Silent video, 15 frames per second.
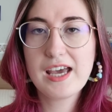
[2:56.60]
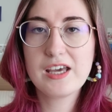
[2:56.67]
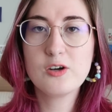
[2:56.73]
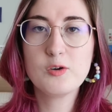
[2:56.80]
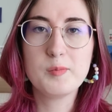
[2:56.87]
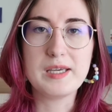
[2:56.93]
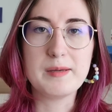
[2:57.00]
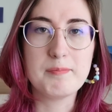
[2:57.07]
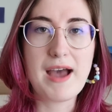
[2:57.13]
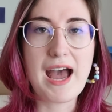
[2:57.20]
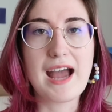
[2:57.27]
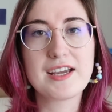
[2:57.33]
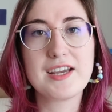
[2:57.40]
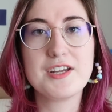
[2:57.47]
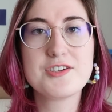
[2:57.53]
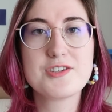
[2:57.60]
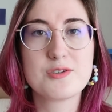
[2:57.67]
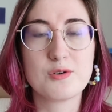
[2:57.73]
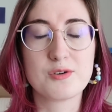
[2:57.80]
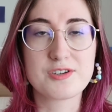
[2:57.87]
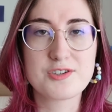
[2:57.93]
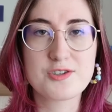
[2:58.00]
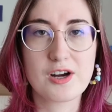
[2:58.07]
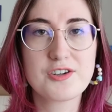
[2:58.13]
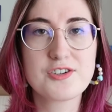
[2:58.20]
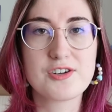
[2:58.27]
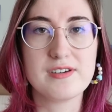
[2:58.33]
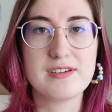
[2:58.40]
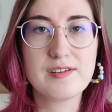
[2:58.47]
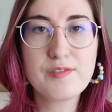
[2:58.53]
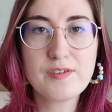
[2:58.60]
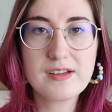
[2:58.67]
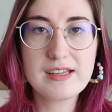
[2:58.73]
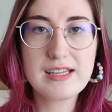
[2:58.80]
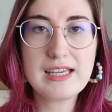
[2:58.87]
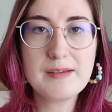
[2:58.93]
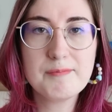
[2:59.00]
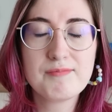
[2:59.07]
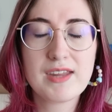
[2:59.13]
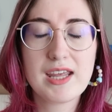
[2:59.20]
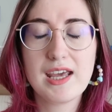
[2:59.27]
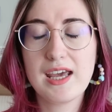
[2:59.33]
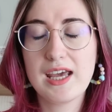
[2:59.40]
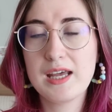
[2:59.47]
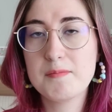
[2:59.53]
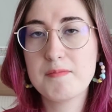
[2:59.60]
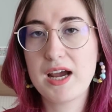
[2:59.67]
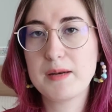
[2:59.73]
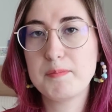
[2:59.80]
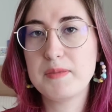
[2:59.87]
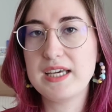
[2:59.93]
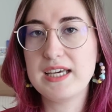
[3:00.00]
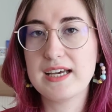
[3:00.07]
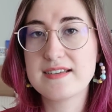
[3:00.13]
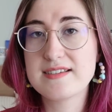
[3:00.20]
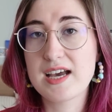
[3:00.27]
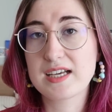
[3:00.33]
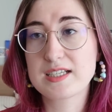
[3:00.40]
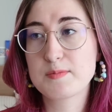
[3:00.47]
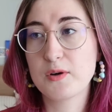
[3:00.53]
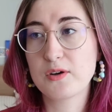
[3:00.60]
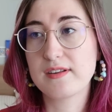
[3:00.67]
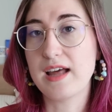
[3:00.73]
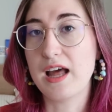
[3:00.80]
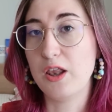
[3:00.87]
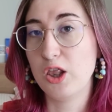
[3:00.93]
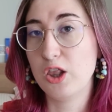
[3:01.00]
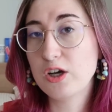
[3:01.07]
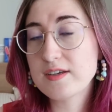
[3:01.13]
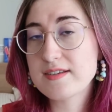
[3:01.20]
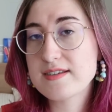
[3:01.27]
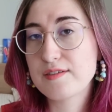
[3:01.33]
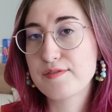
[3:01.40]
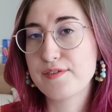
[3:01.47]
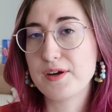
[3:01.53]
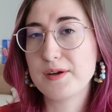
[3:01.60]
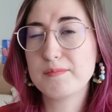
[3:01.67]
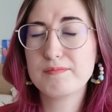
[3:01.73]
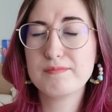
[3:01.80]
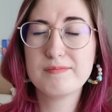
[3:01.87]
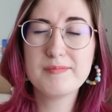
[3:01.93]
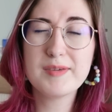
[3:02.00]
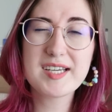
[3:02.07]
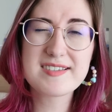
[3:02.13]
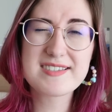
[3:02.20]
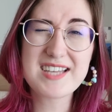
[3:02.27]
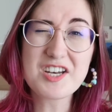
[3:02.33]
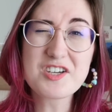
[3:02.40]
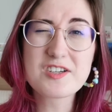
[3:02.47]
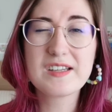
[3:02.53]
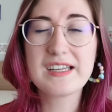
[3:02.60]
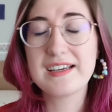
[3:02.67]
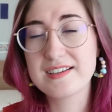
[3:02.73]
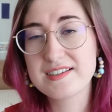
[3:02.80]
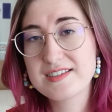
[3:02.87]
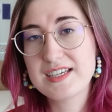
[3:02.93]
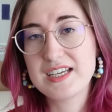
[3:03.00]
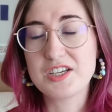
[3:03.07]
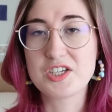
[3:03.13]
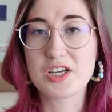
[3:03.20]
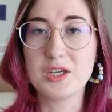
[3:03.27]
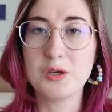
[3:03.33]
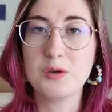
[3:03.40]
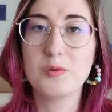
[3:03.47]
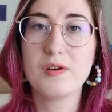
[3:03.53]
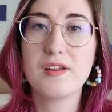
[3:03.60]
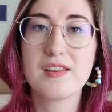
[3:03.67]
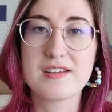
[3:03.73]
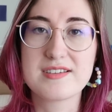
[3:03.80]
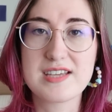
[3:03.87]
It'll be packaged or structured differently. It might be a textbook that looks different, but essentially is teaching you the